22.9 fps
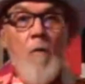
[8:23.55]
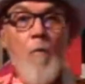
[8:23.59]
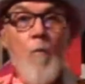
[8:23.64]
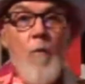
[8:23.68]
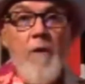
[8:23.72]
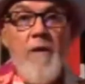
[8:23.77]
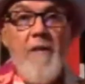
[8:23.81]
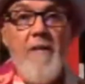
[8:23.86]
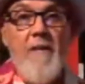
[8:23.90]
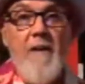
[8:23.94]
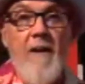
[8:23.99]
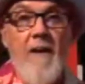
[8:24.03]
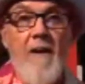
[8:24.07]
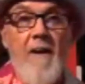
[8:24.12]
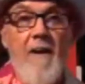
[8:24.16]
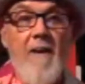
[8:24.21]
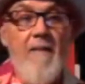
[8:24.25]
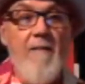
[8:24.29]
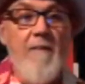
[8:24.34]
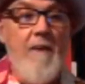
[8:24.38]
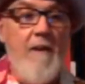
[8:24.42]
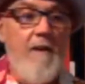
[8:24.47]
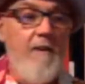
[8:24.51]
we
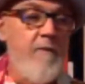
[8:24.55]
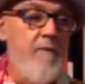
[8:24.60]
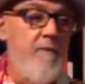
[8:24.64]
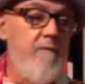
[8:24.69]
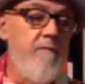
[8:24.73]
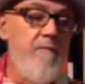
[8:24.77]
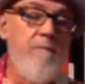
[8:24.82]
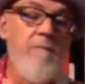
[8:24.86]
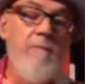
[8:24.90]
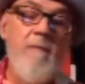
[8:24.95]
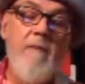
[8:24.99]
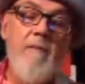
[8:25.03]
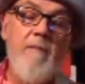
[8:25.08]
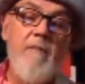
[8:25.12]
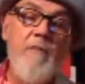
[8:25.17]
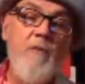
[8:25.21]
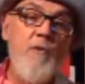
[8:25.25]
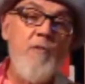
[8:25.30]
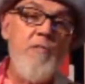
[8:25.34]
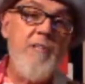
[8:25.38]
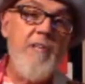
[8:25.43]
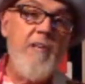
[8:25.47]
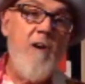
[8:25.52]
are
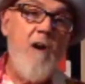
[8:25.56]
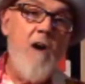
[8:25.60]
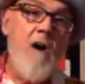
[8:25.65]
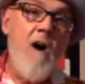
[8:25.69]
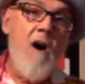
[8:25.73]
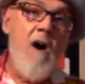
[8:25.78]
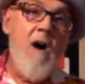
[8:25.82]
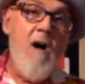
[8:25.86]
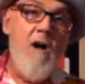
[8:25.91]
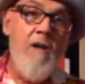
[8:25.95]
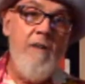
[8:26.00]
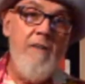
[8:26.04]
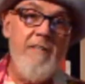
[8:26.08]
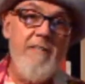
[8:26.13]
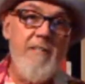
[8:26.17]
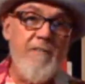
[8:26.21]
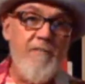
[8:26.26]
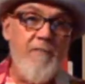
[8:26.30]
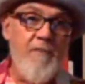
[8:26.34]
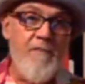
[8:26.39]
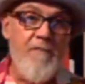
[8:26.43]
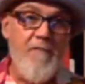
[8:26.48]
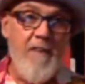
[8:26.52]
using all the
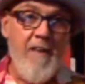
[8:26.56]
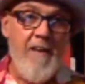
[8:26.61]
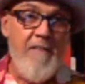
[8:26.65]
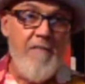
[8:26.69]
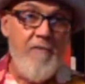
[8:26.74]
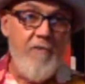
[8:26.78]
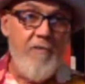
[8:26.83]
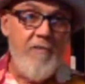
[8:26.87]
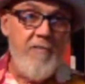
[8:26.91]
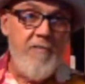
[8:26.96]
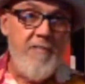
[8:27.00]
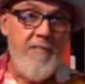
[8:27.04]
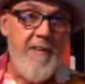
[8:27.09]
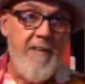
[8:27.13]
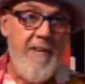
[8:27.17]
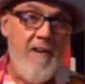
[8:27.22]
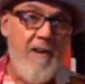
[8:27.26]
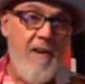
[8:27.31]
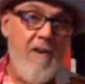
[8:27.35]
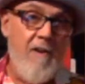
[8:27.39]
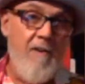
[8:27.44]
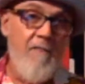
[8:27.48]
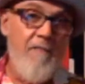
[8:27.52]
different flavors that are